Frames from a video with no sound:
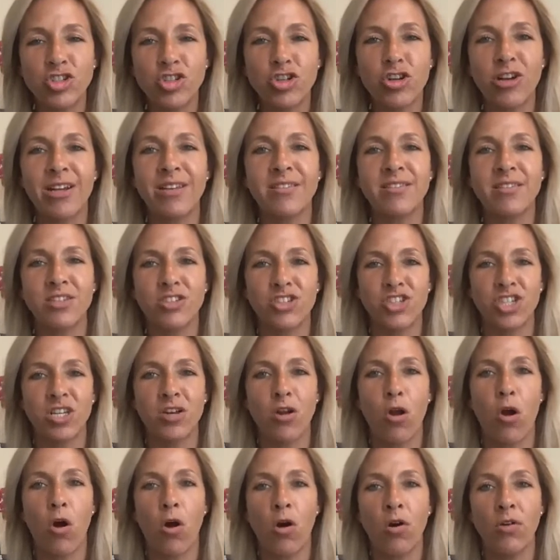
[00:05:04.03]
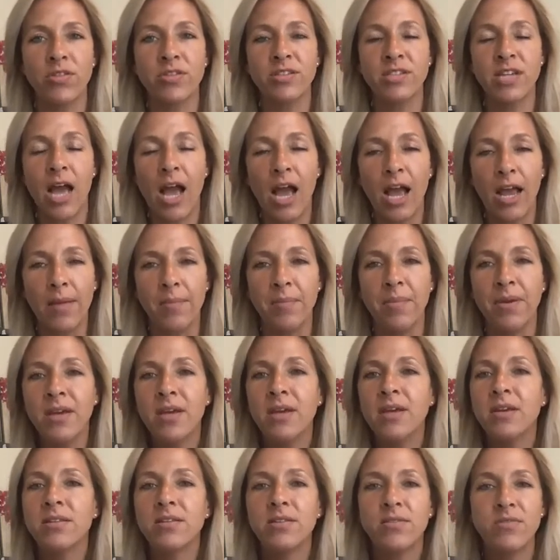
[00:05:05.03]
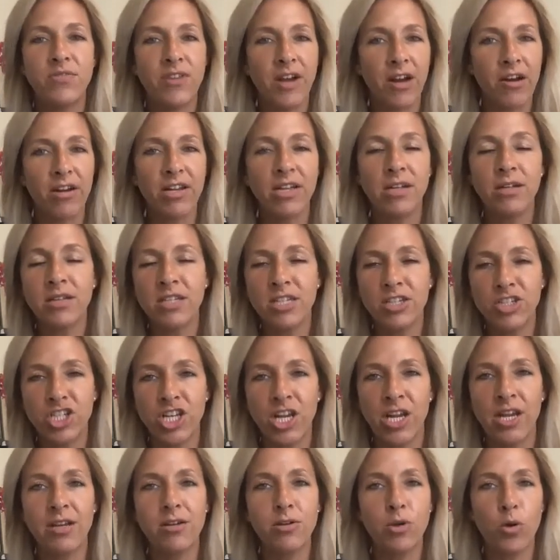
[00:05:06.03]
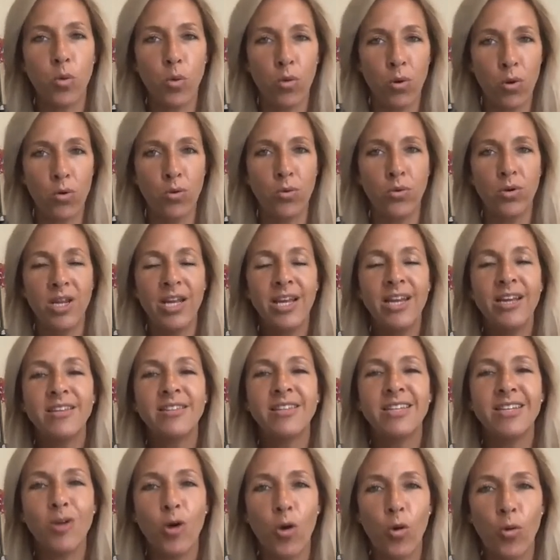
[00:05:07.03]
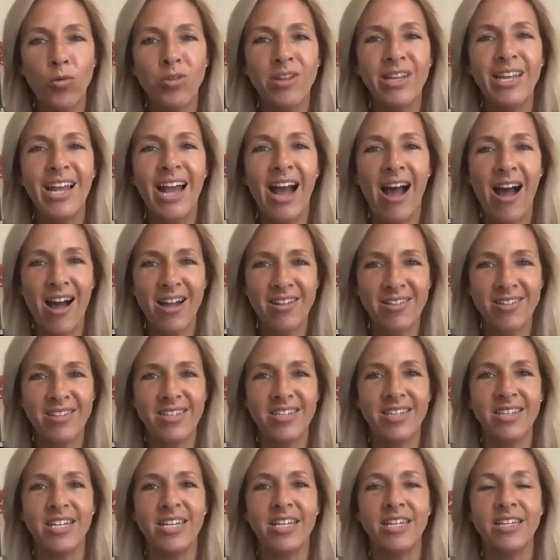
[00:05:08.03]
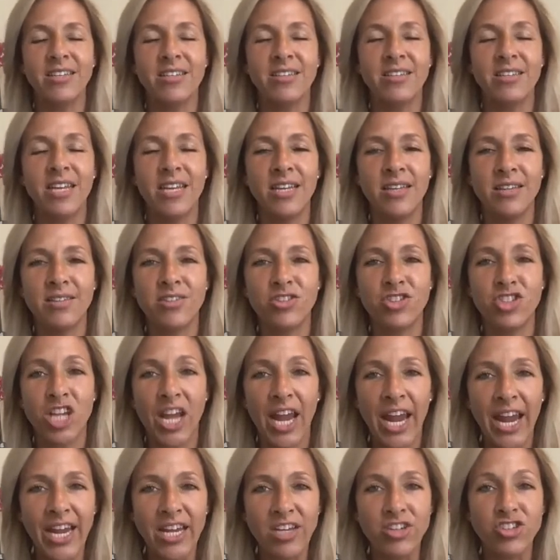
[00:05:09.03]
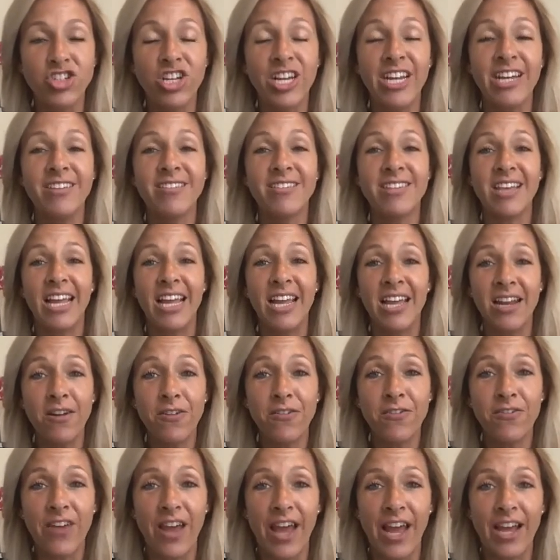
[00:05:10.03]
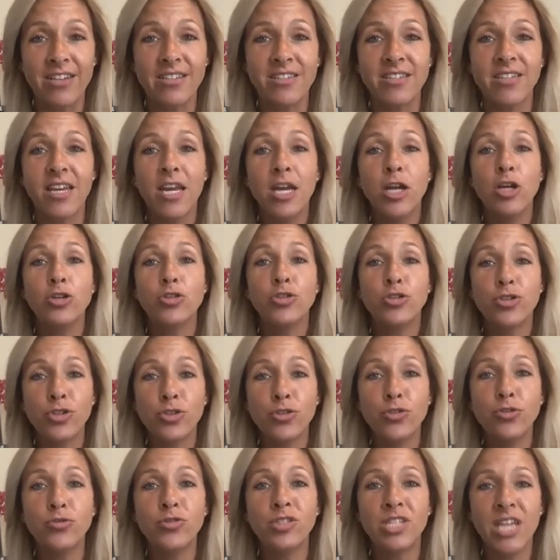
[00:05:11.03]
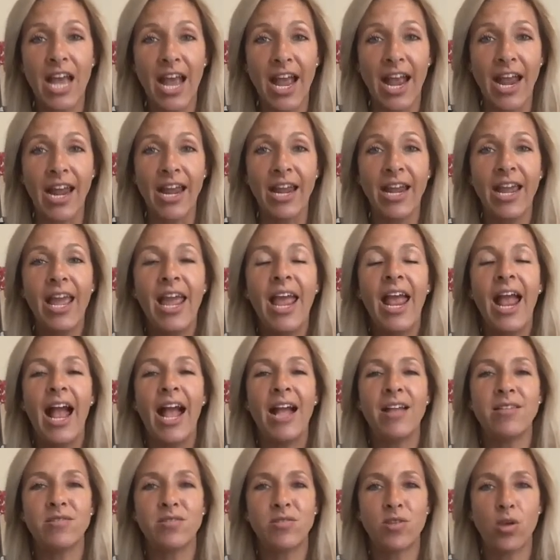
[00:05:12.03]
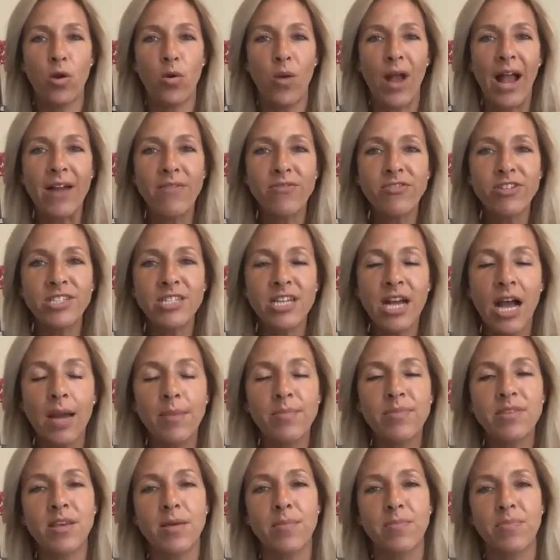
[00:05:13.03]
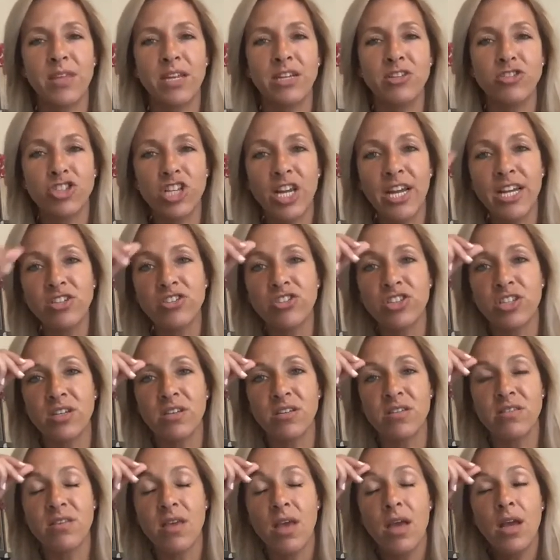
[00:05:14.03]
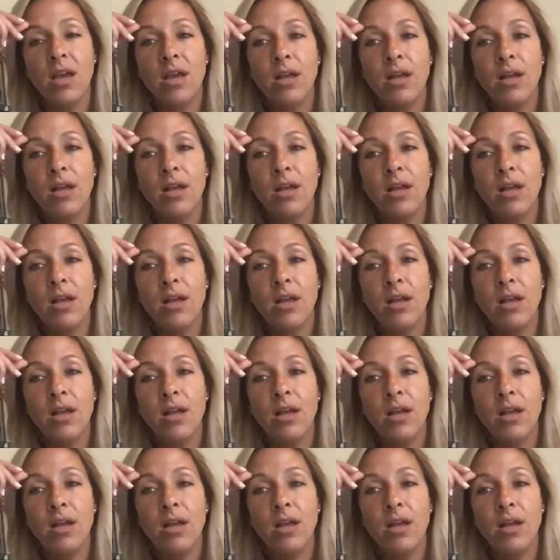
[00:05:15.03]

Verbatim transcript: transition all the time. The very cliched quote, the only constant is is change is in effect today. And so every time something changes,